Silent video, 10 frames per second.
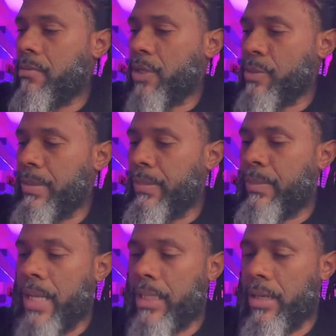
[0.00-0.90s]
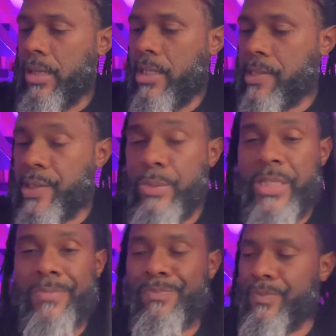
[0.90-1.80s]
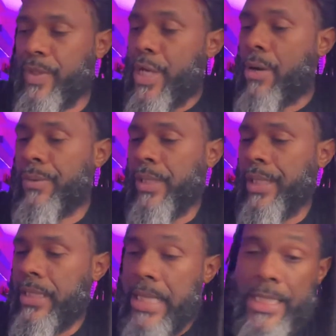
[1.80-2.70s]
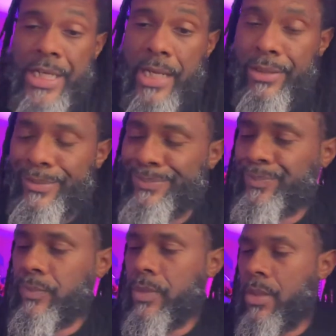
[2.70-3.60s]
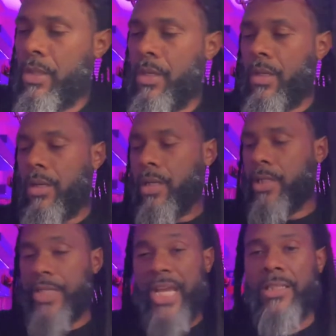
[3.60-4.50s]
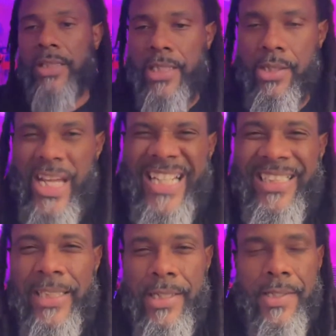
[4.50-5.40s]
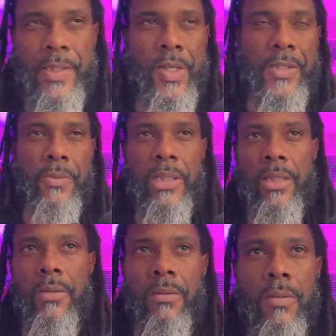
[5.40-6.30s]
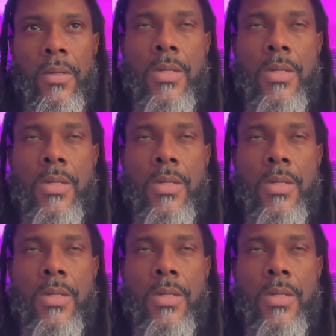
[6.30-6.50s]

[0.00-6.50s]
Most people probably already assume it and know that I channel. And channeling is just when you